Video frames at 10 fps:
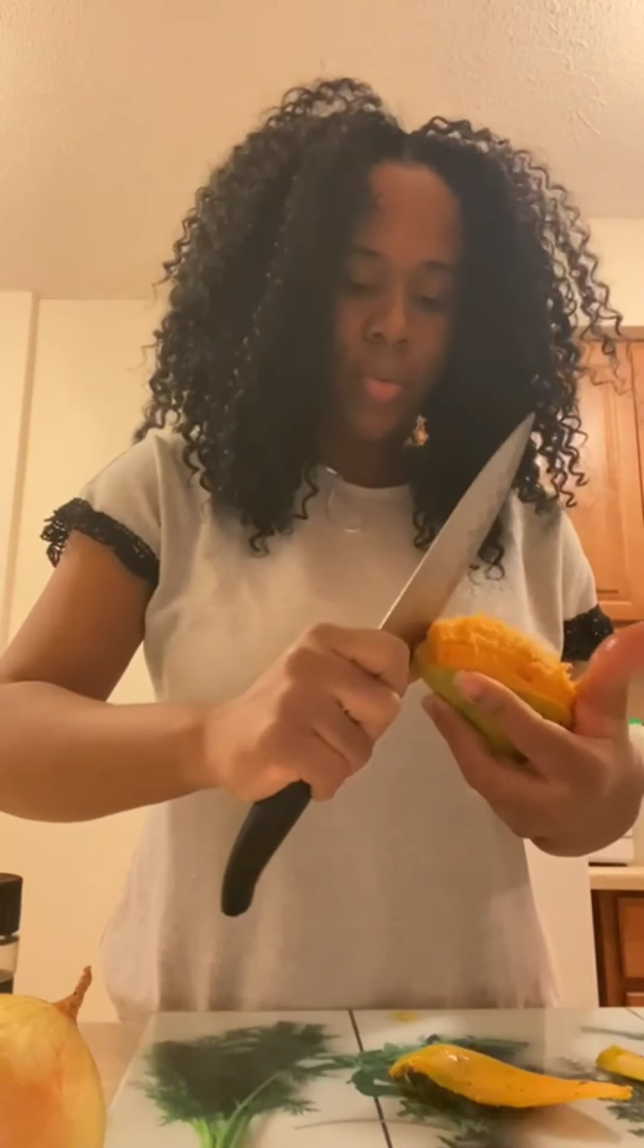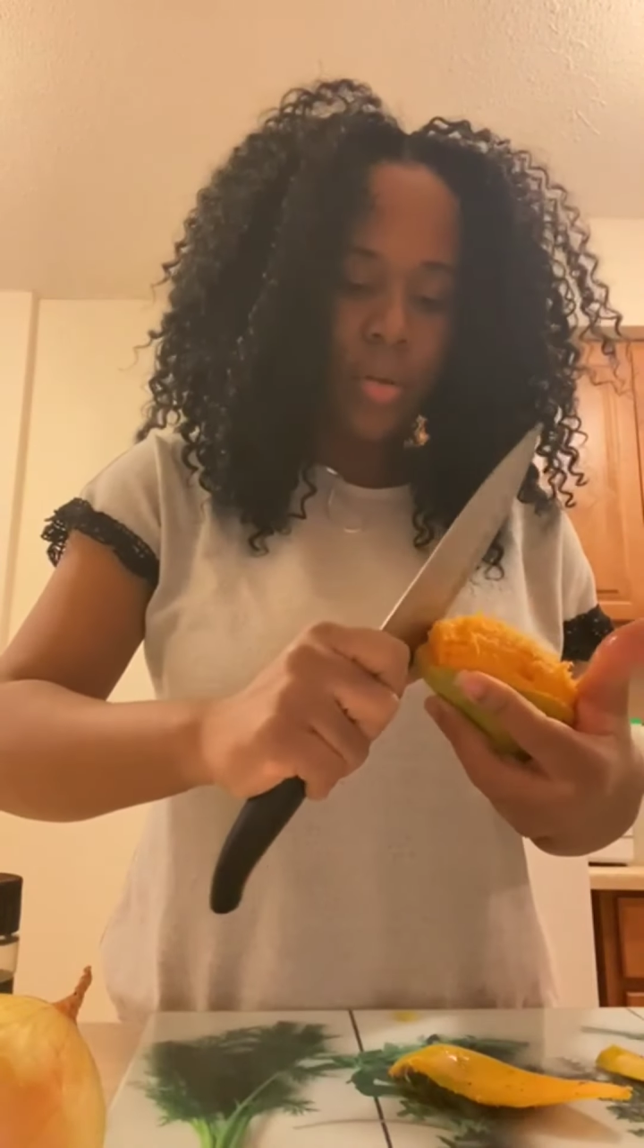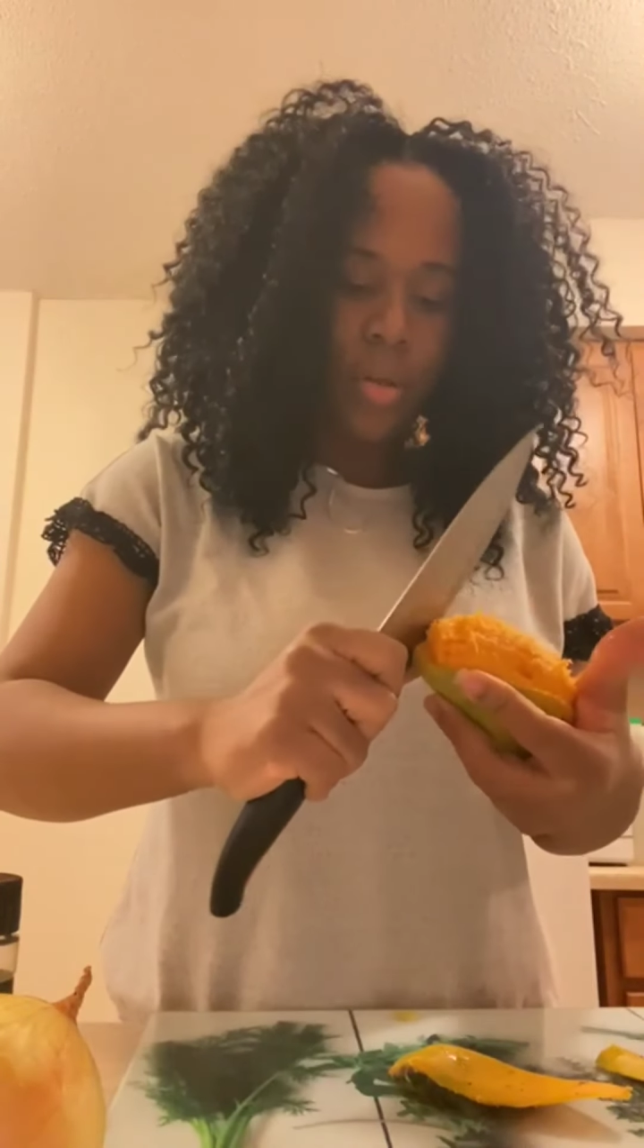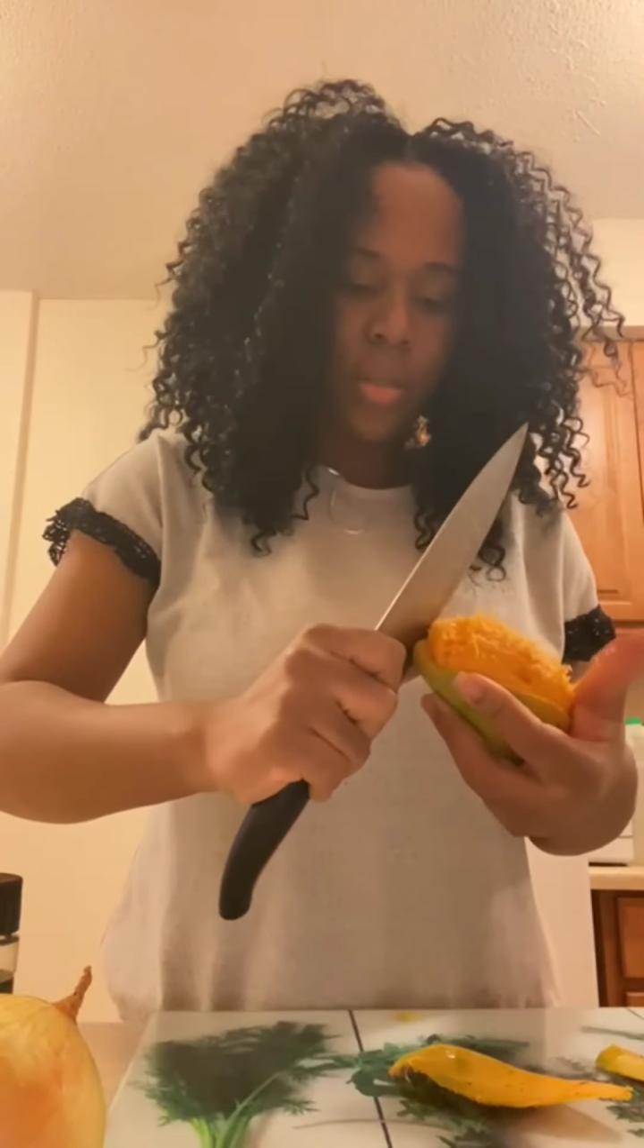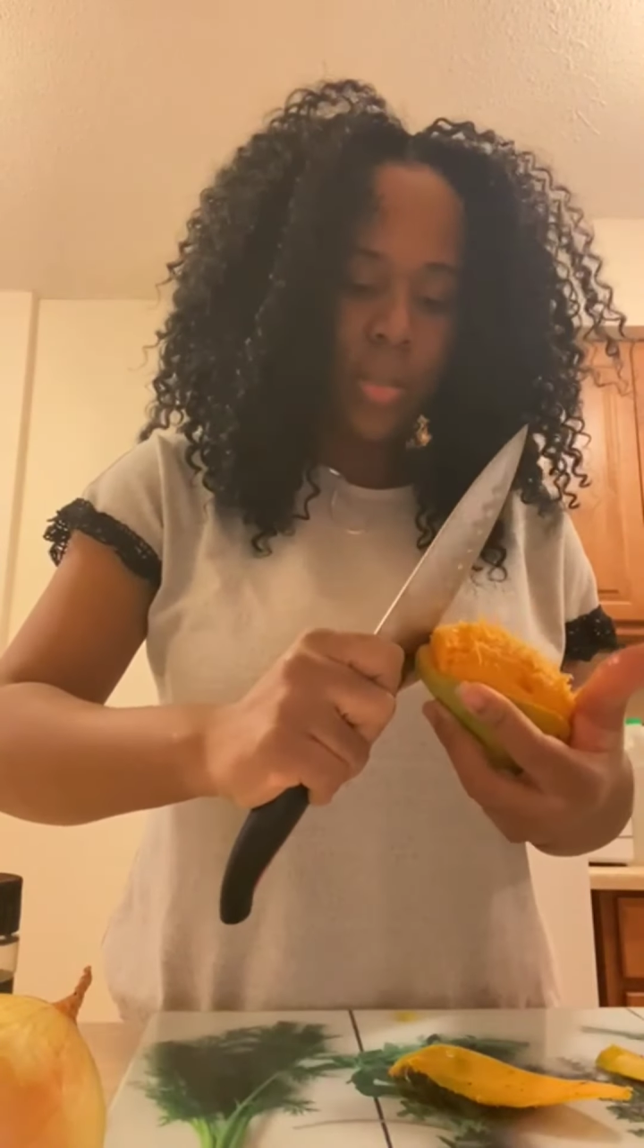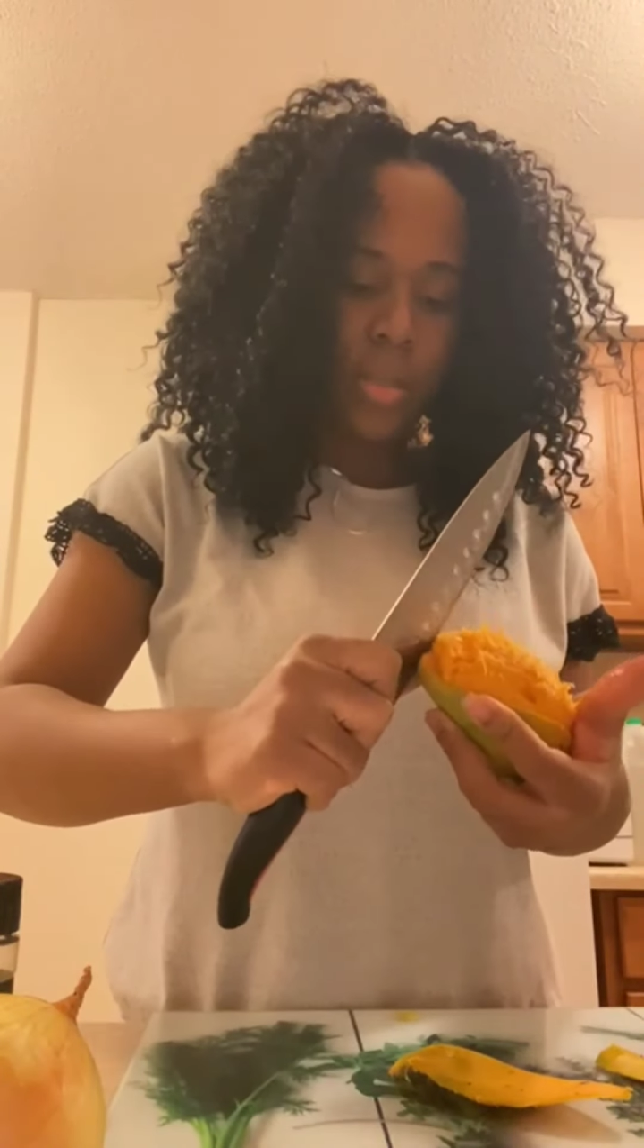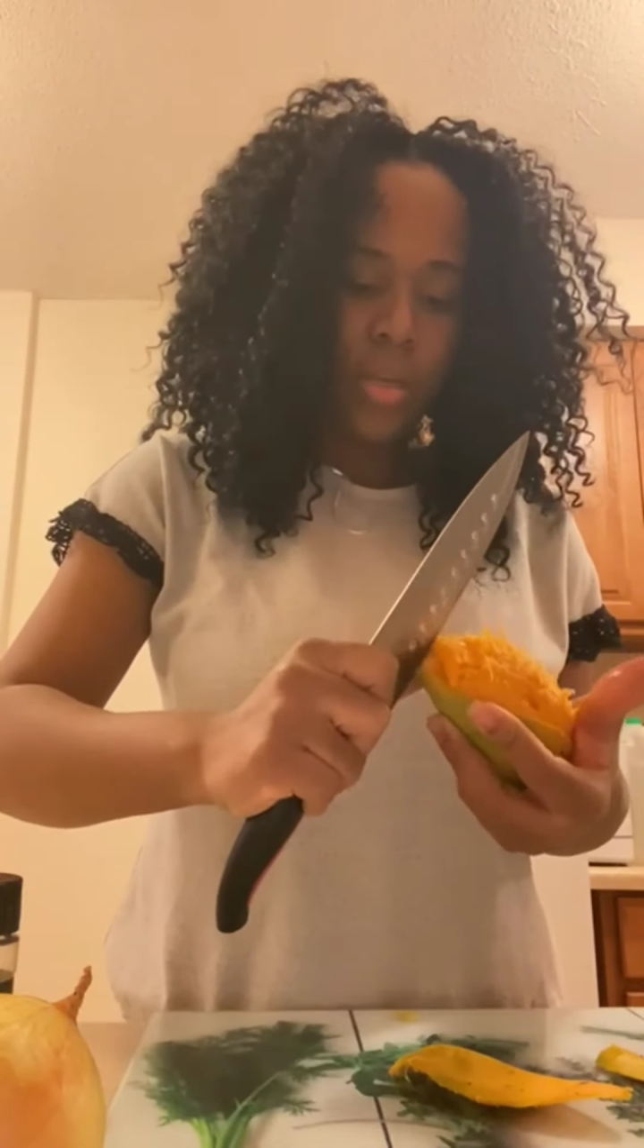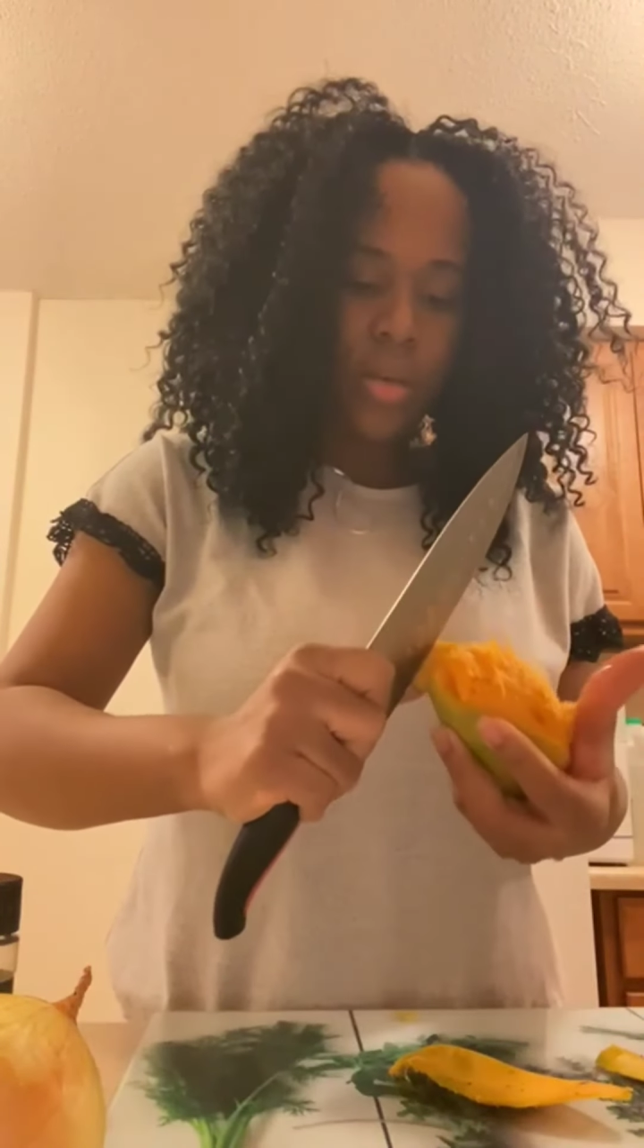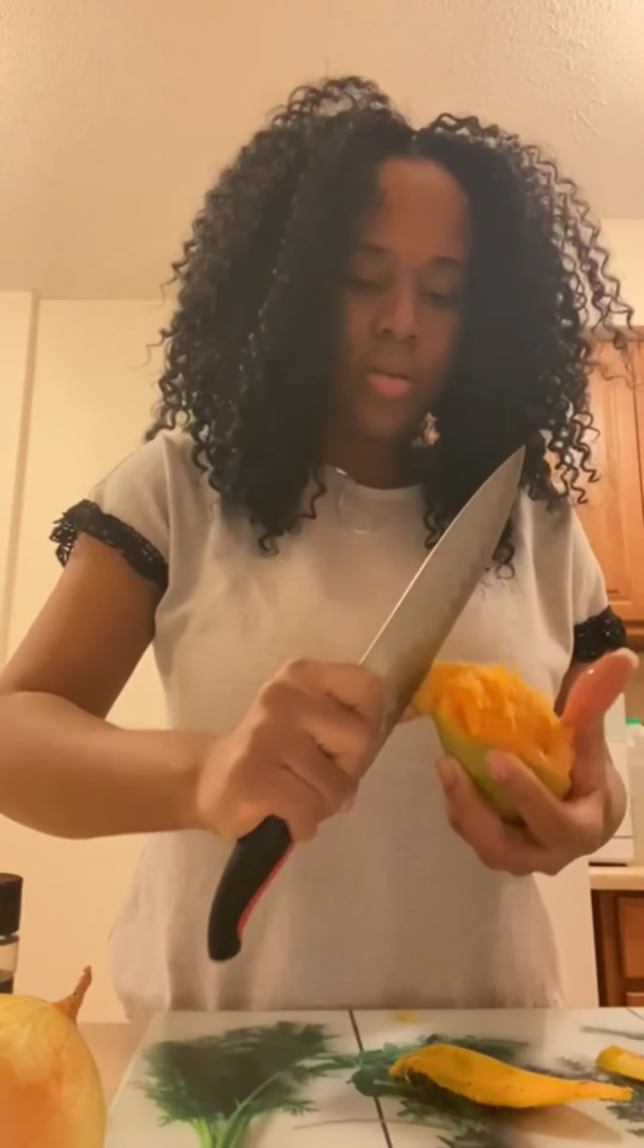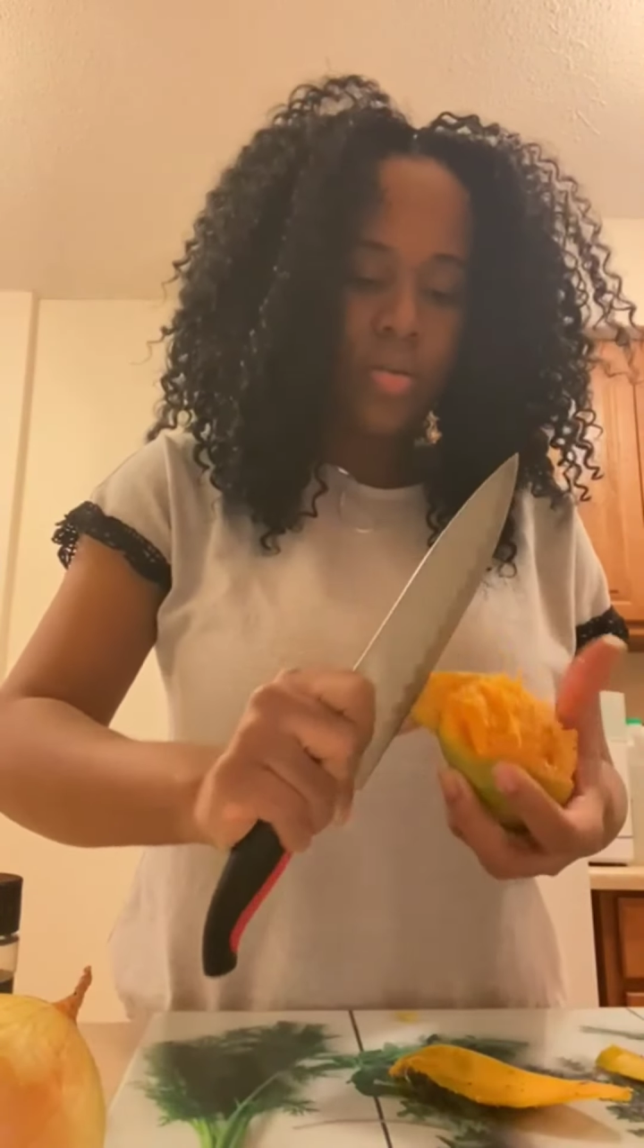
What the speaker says: but let's see